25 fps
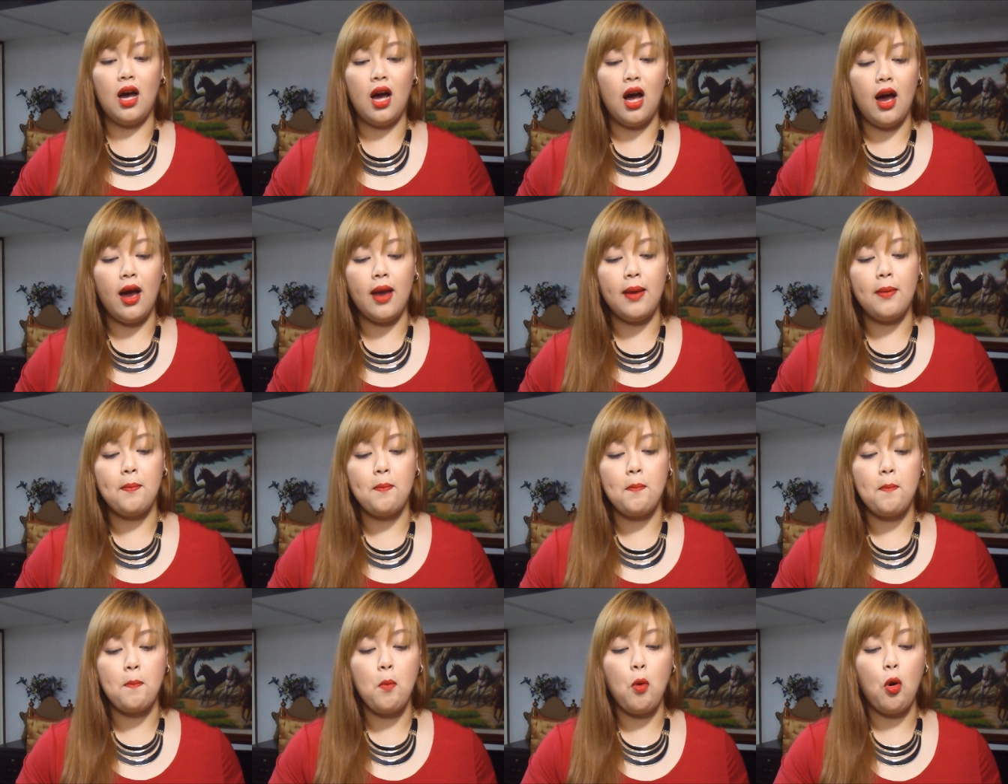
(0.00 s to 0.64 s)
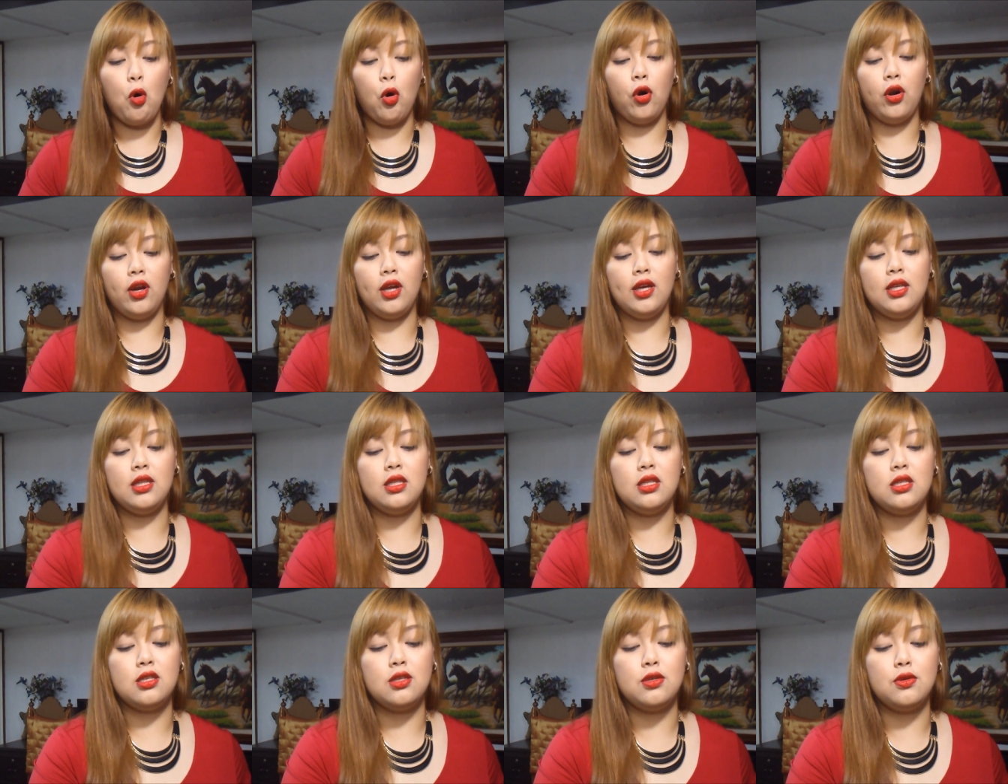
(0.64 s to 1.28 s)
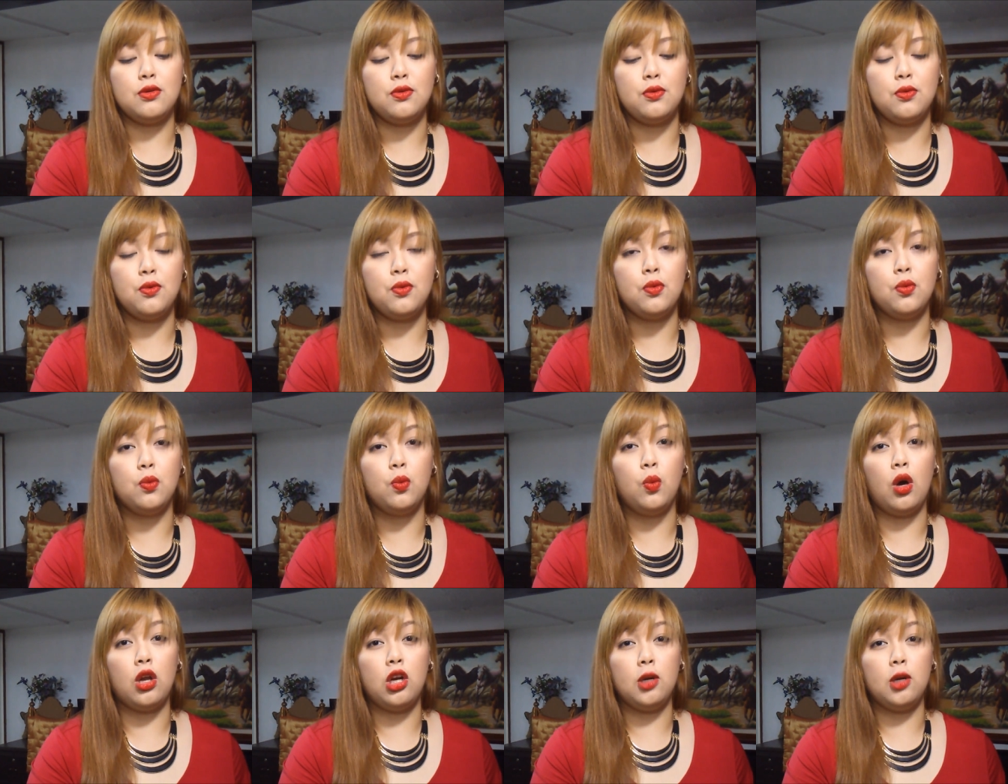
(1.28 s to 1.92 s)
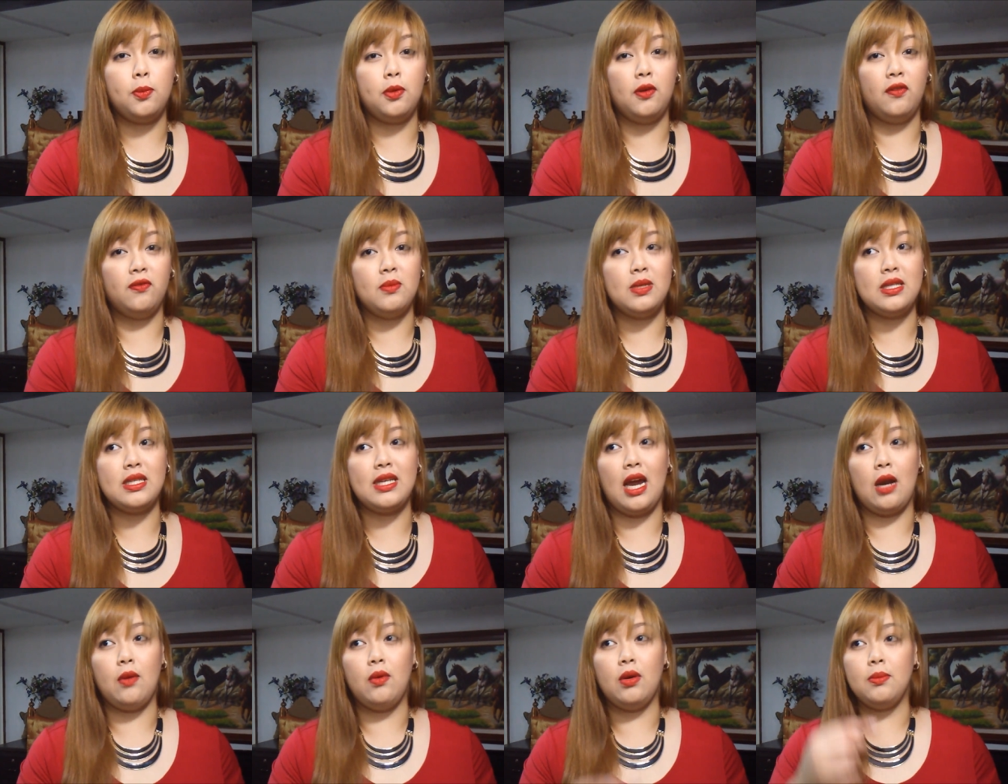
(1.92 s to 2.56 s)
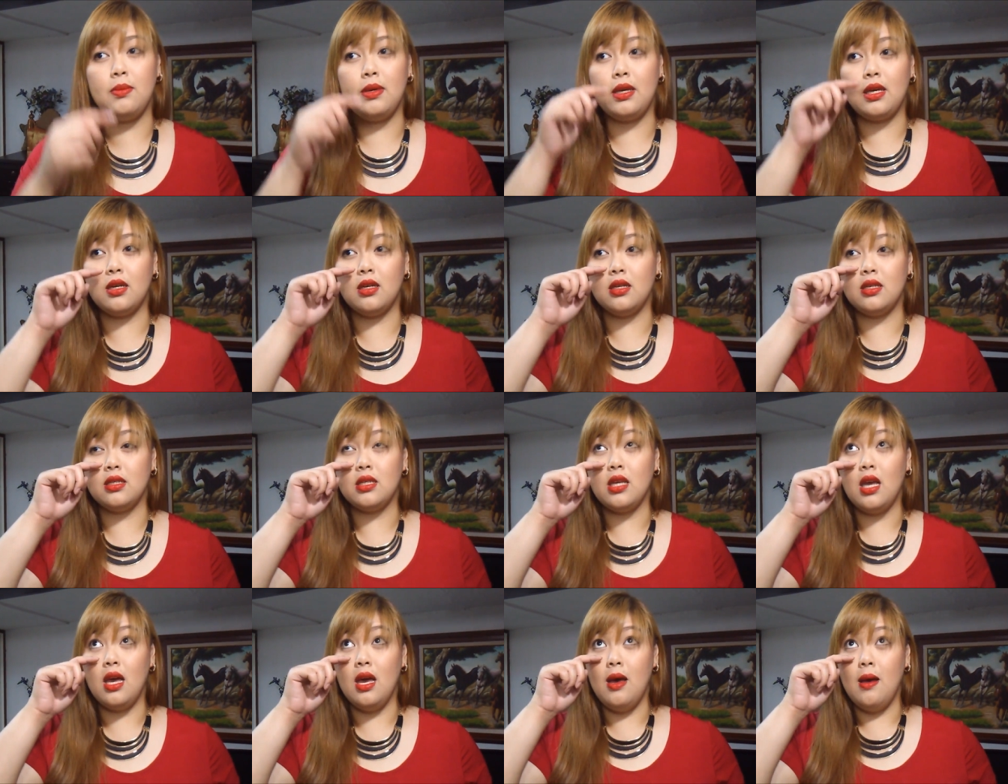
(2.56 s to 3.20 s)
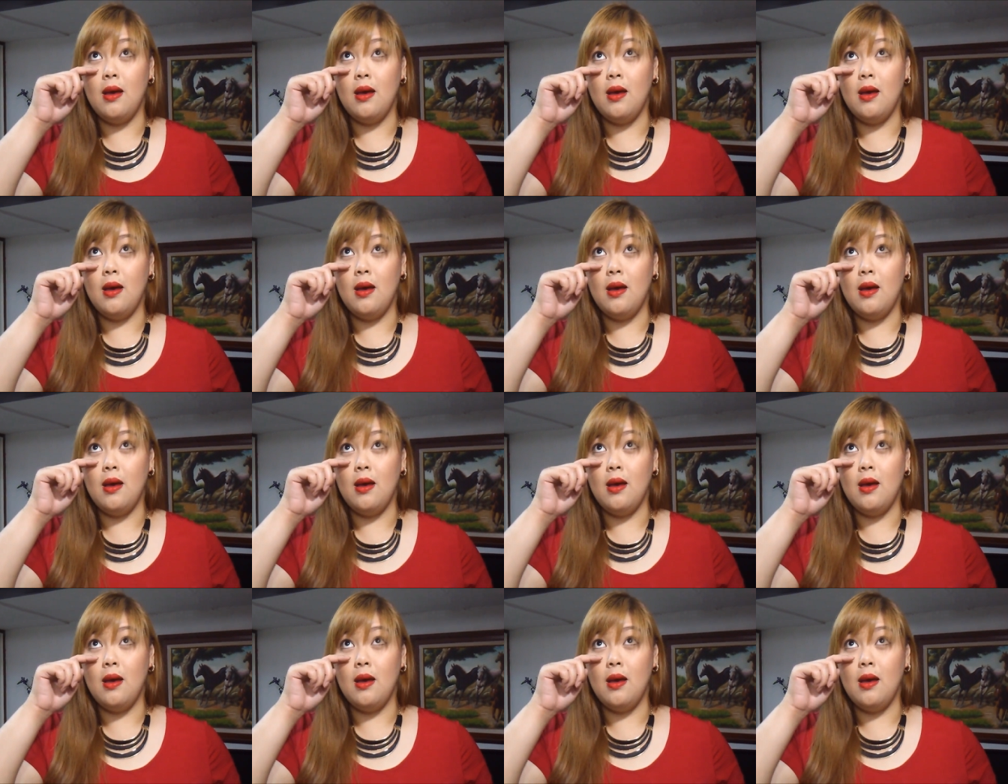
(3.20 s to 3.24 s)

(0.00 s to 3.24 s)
I'm more into waterproof mascara because